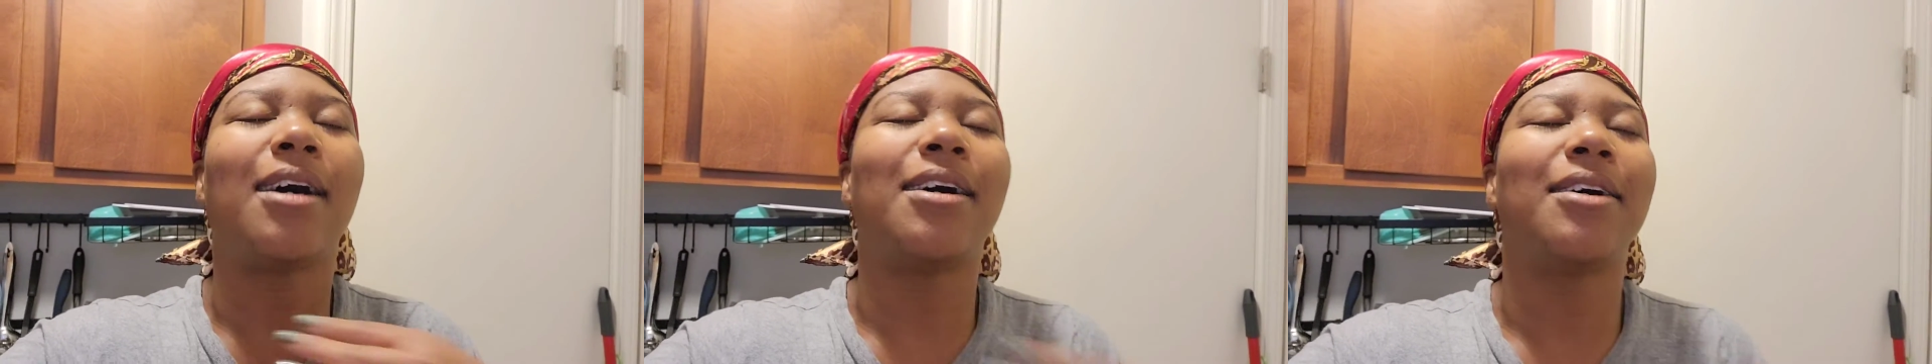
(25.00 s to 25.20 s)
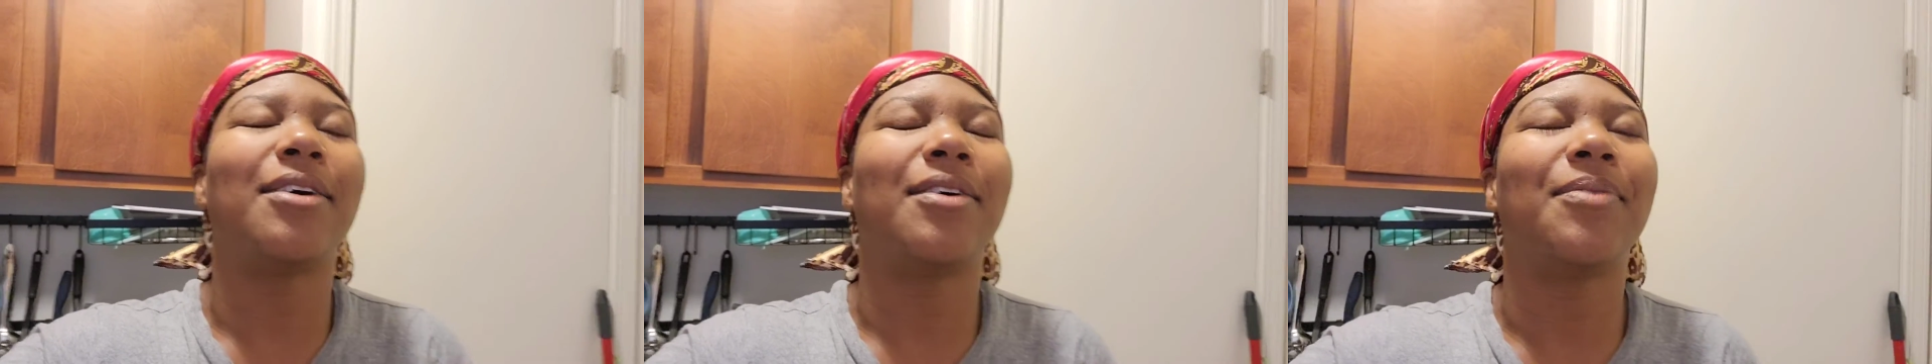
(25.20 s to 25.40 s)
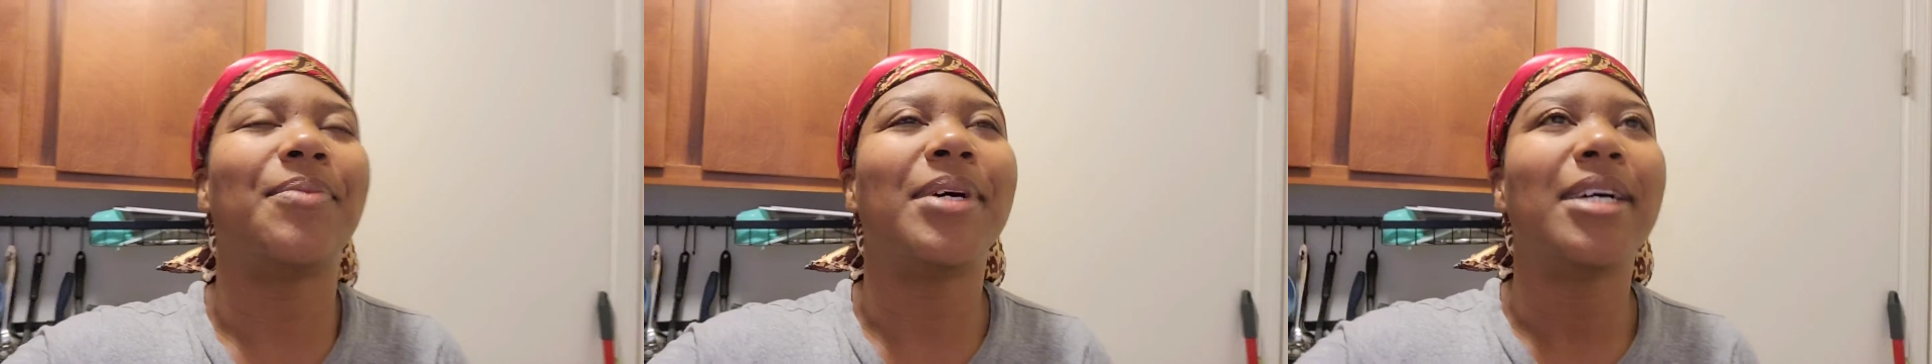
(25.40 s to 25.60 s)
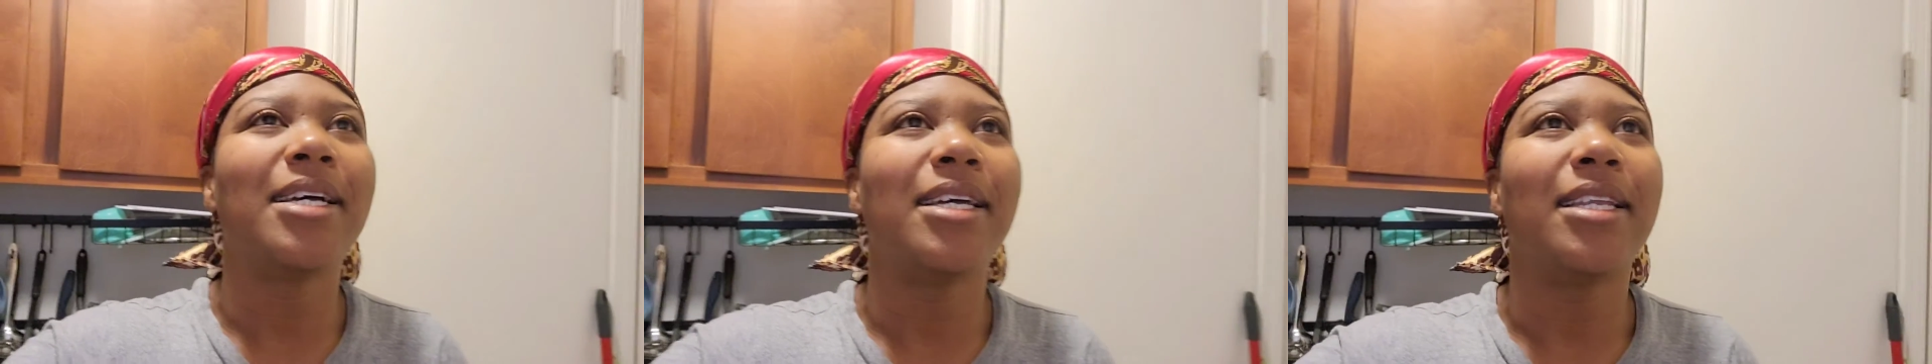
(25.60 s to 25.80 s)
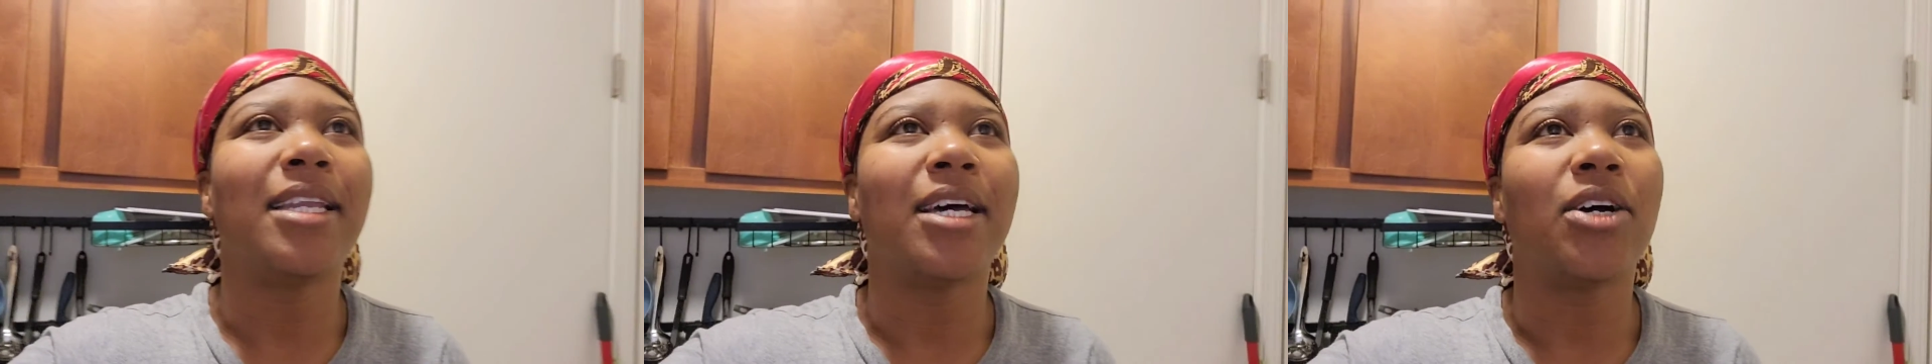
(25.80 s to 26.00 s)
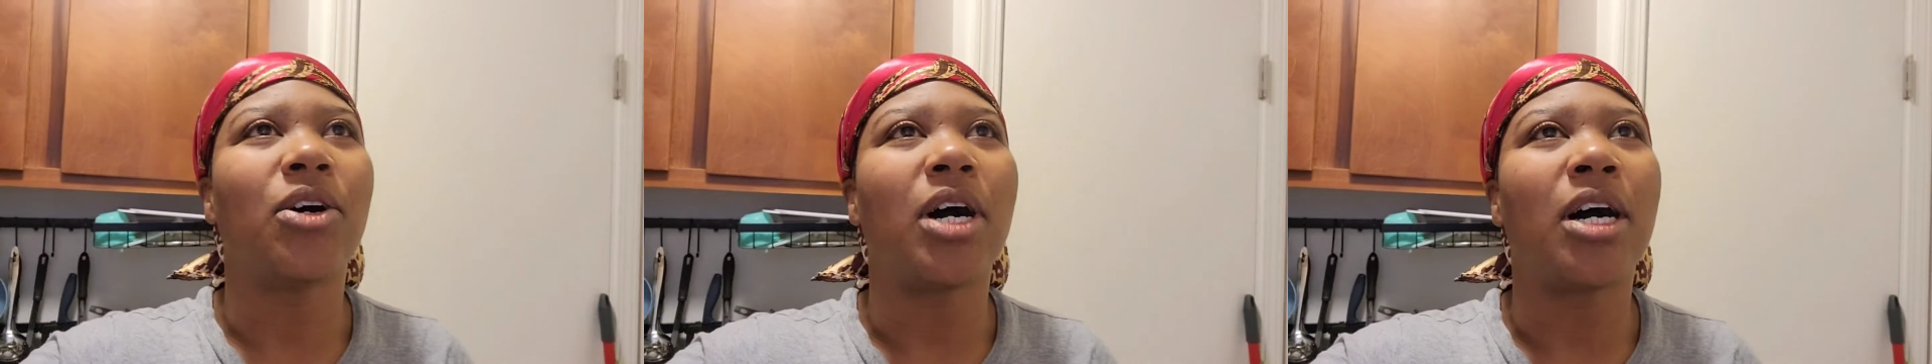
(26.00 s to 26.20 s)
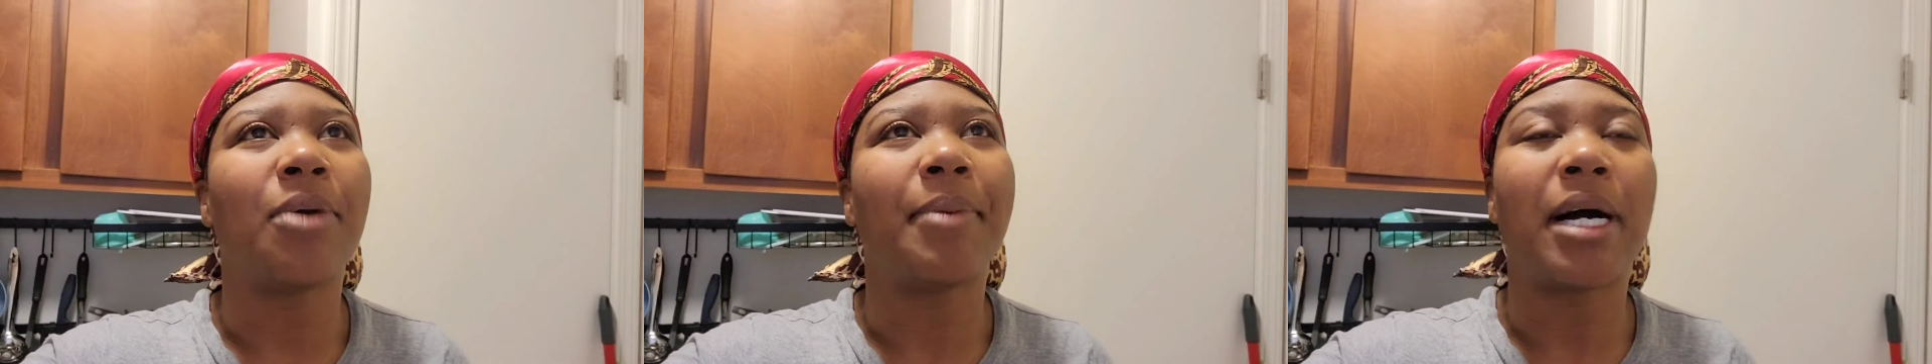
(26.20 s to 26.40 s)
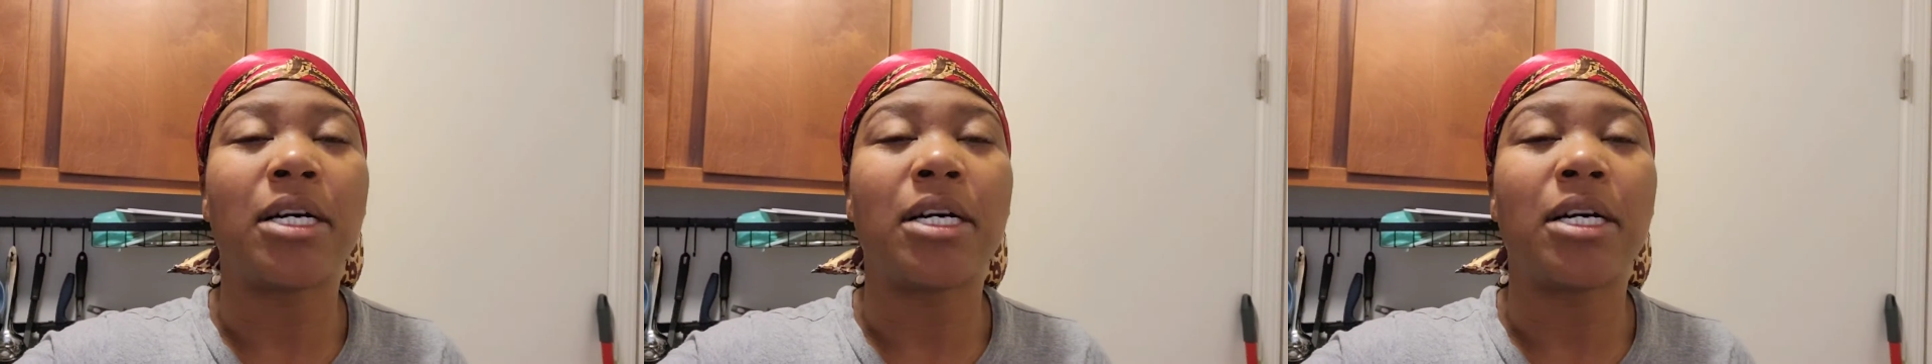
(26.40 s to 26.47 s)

Um, no, um,